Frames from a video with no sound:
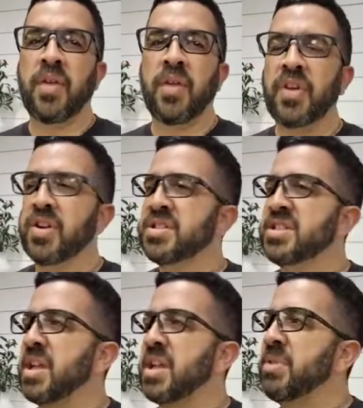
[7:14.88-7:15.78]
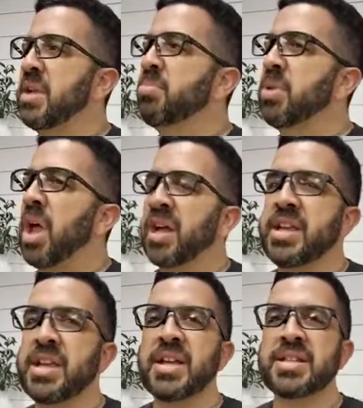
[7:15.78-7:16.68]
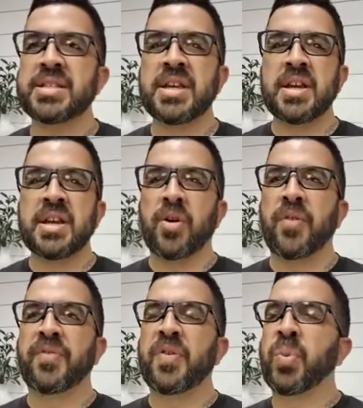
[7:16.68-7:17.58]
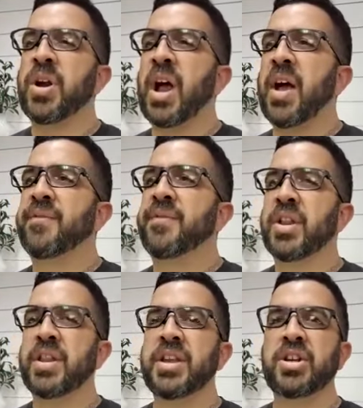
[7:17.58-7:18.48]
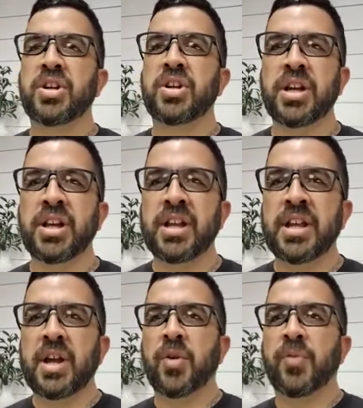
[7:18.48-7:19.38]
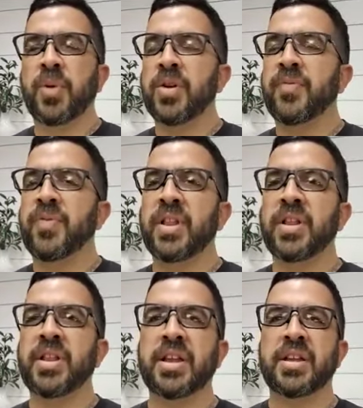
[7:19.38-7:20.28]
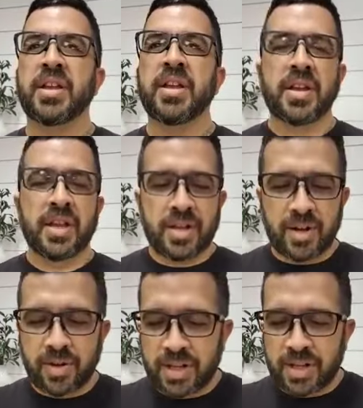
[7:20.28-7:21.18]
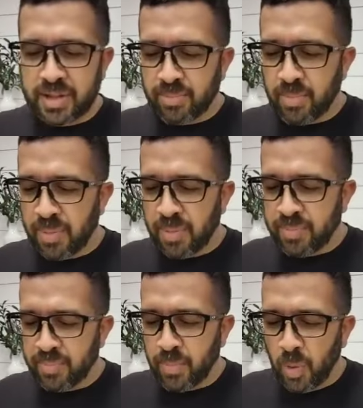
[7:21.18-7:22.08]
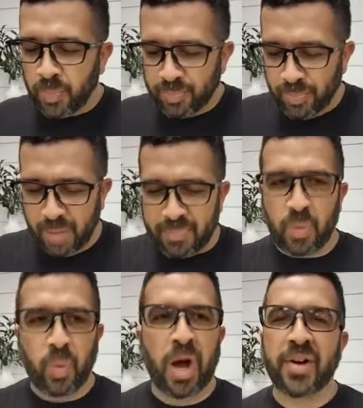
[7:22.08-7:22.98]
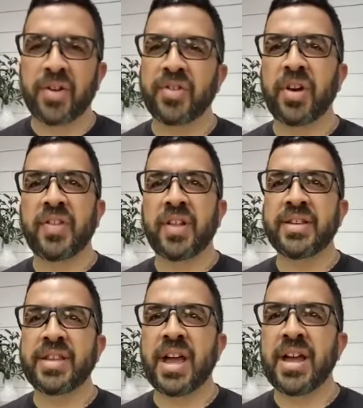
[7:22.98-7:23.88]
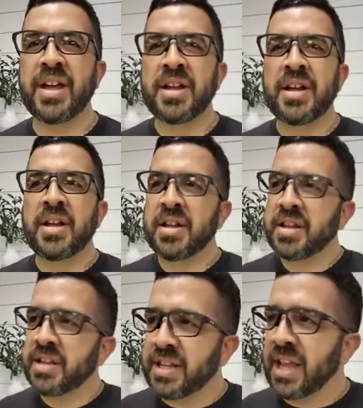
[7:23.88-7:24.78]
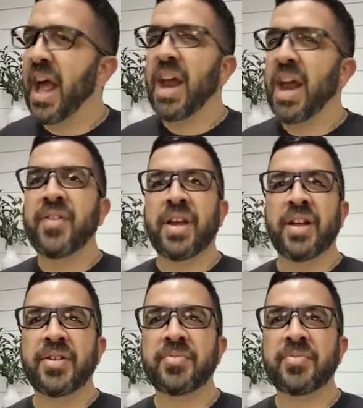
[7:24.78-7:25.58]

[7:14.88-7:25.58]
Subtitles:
If there is something blocking us, or if we're not feeling good, or if we're feeling like, you know, in the moppy waters or anything like that, get out of it.